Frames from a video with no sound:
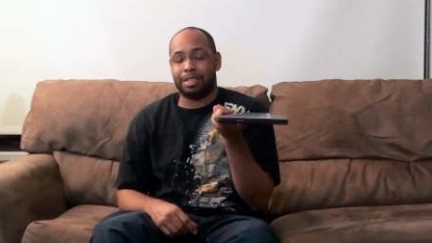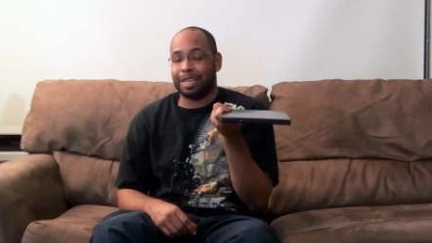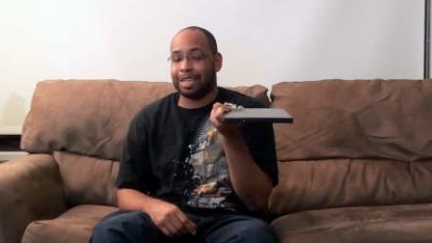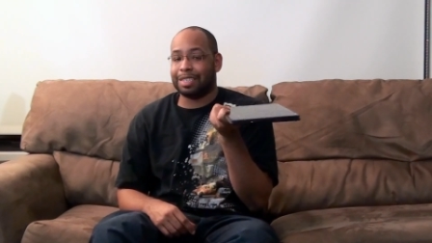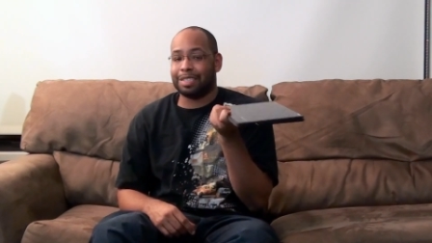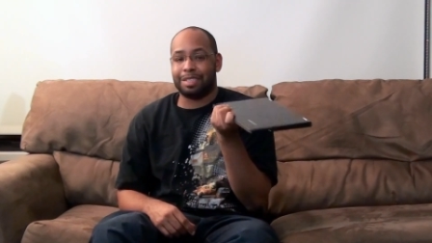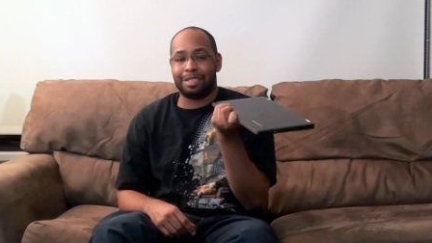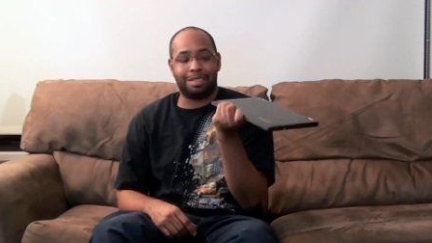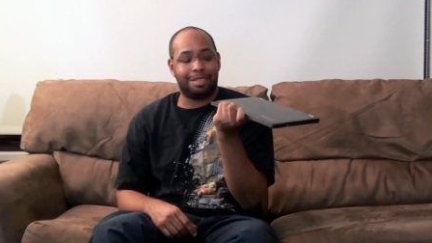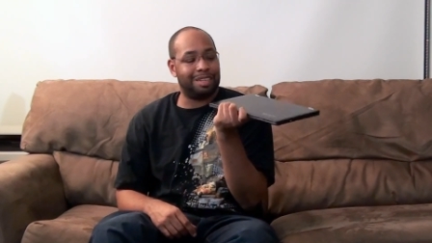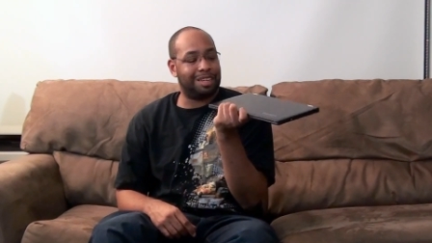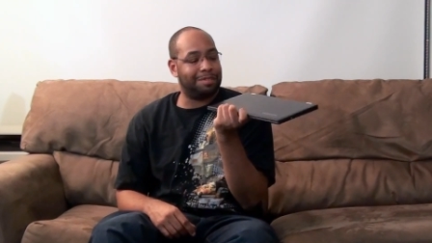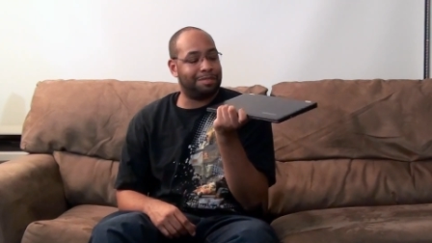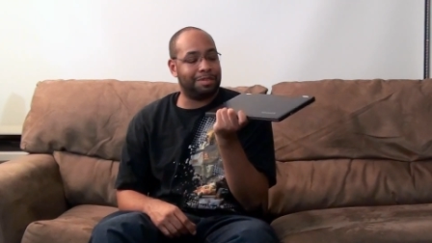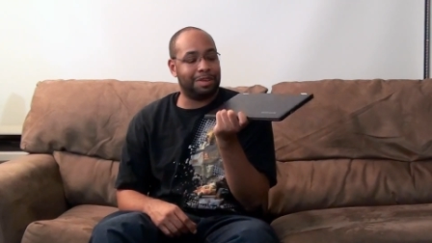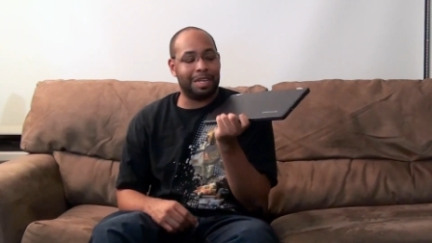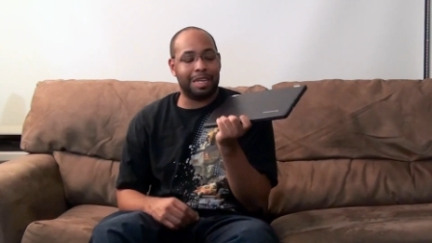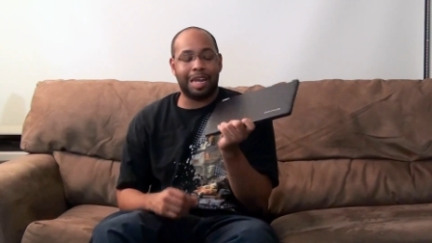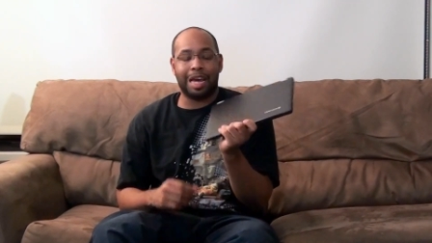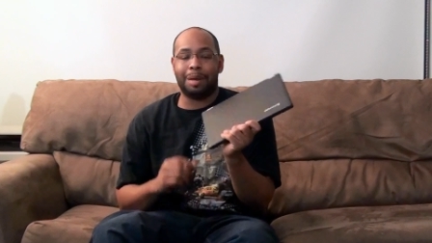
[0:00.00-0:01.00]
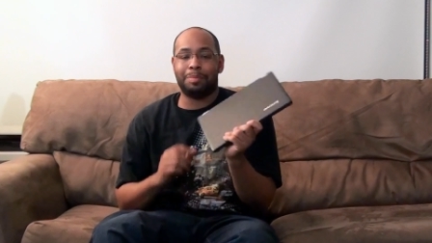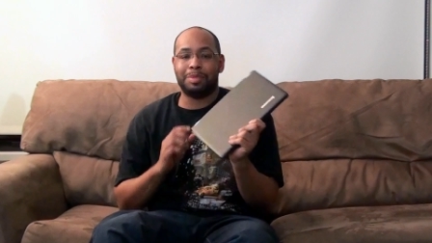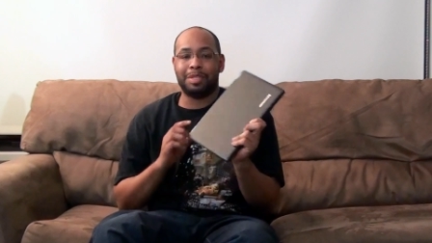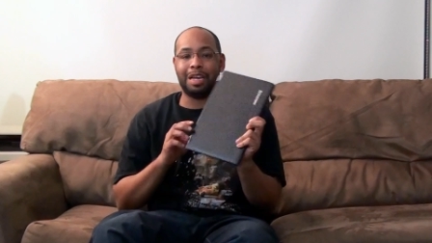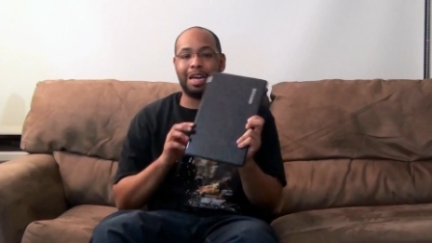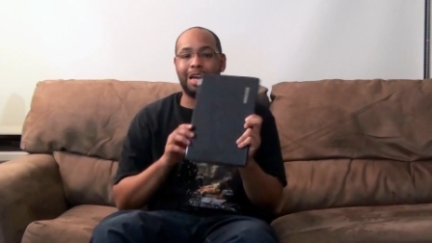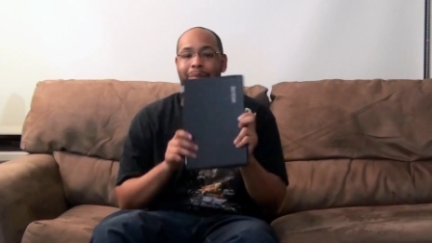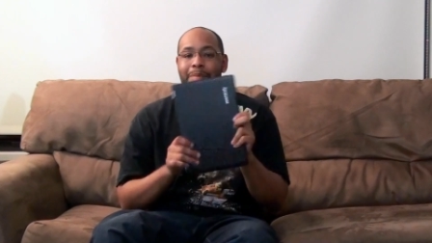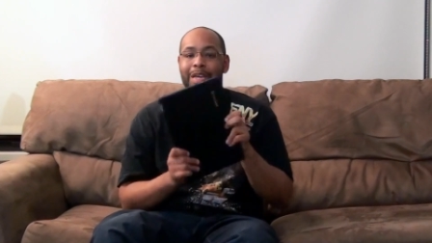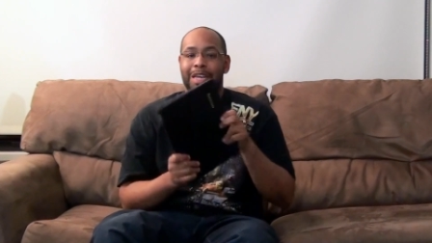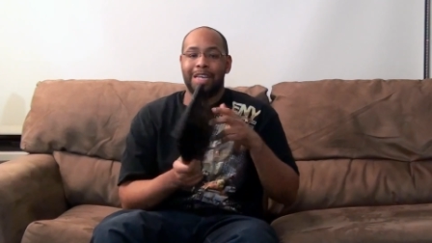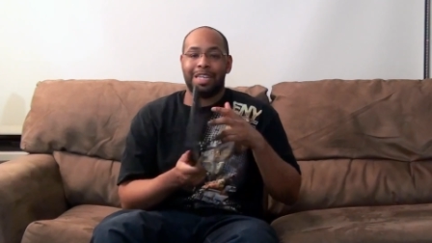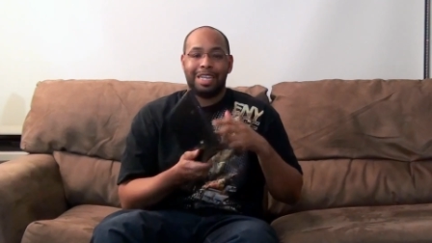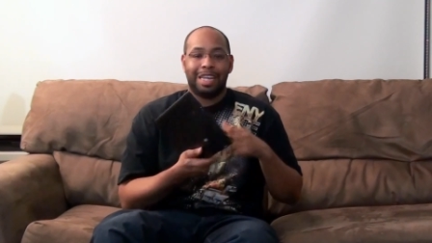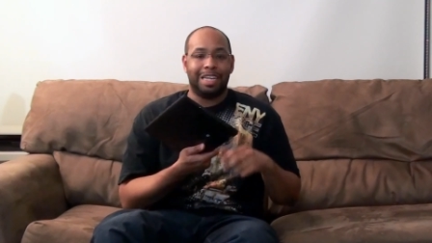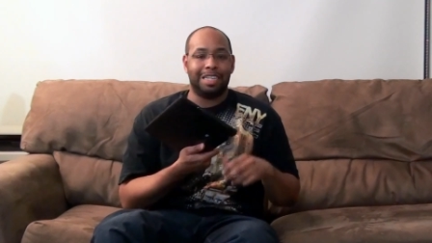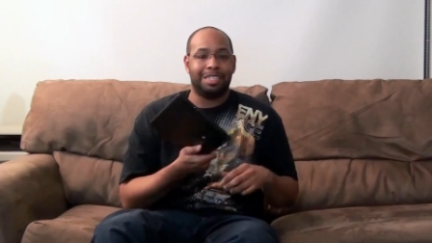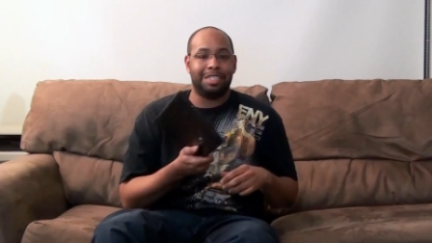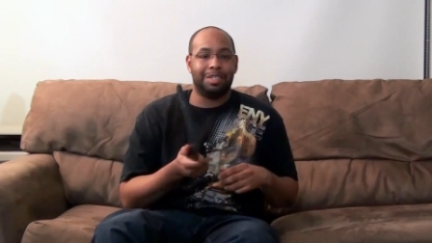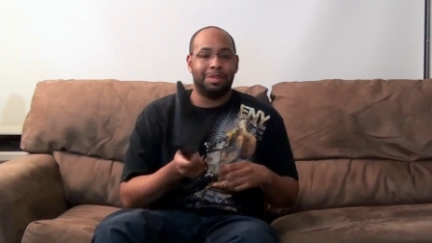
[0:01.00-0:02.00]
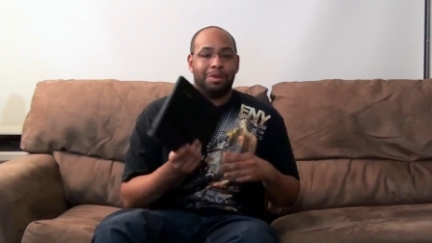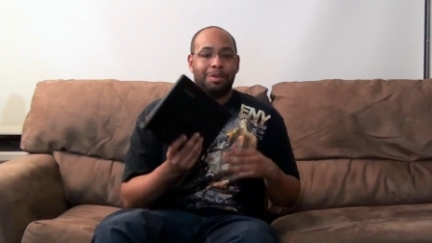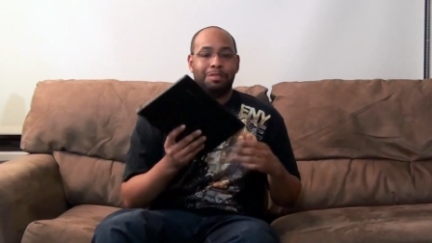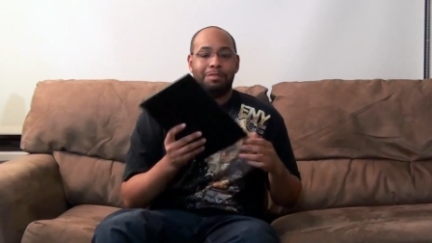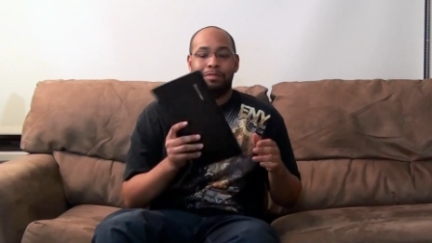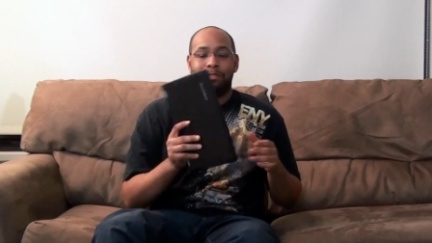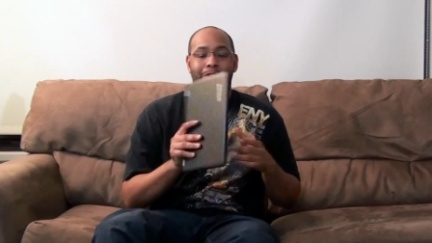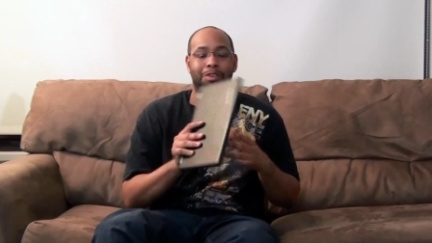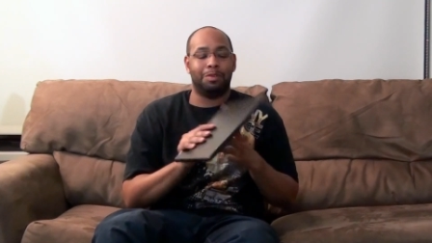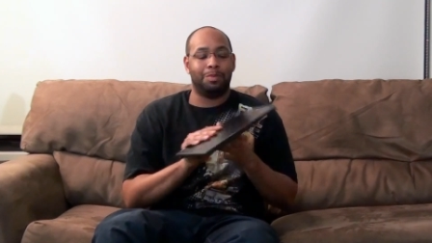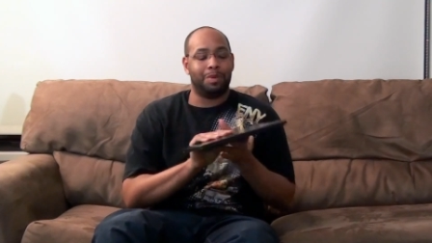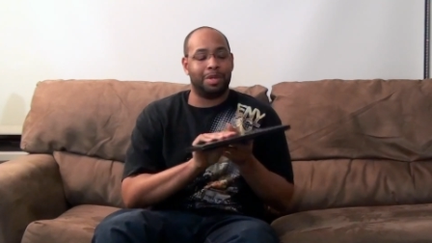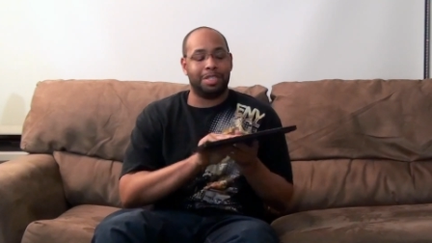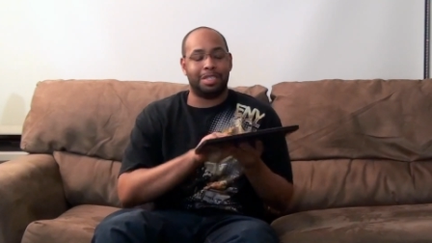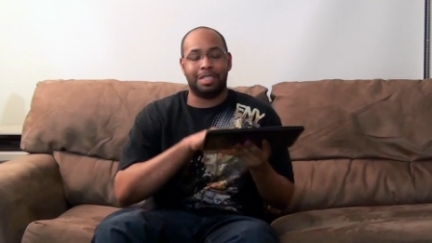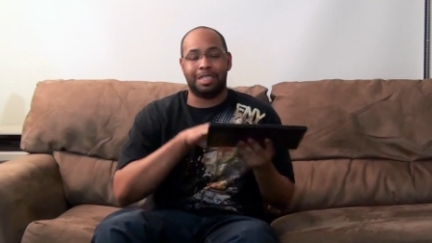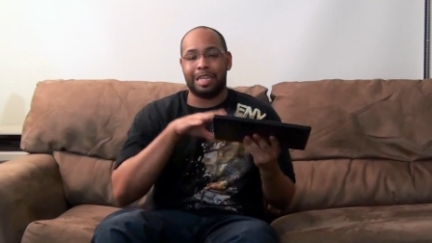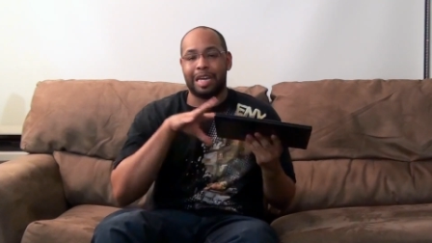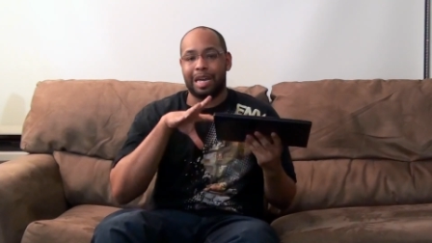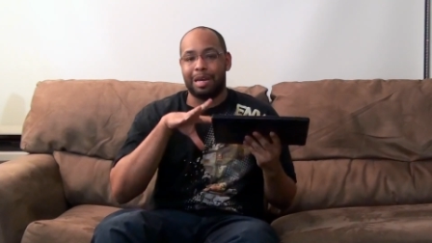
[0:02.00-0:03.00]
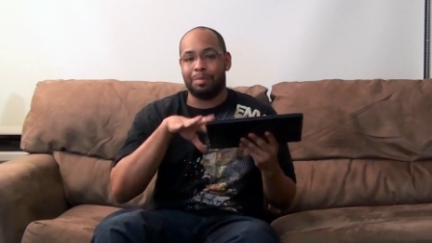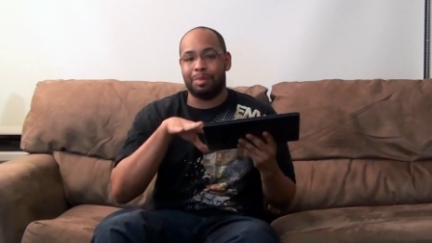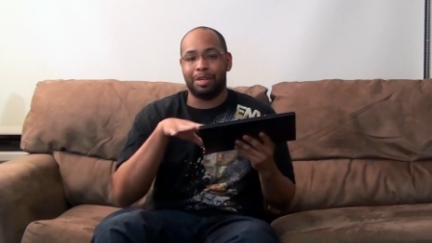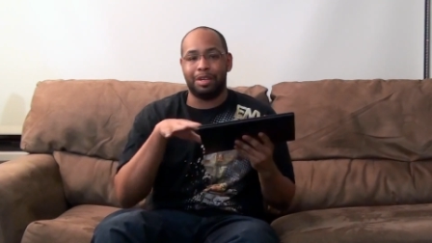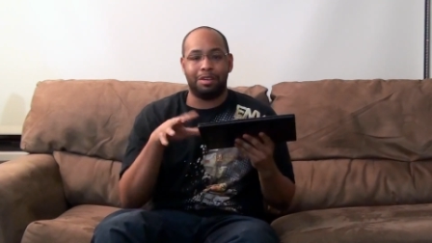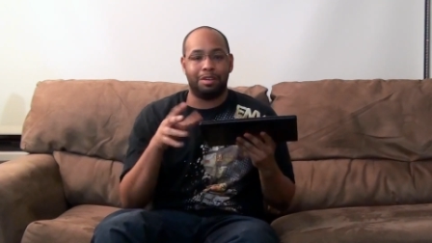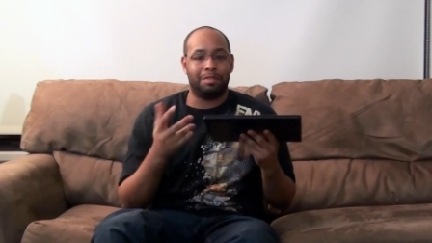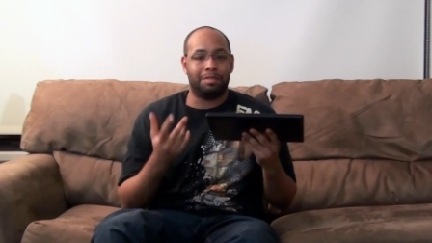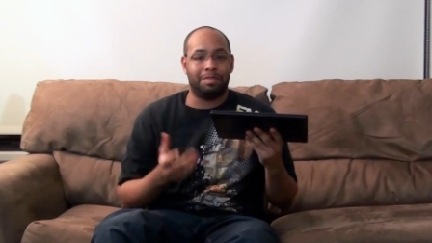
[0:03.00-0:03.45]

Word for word: like I said, just looking for a laptop, likes the yoga feel, wants the tablet,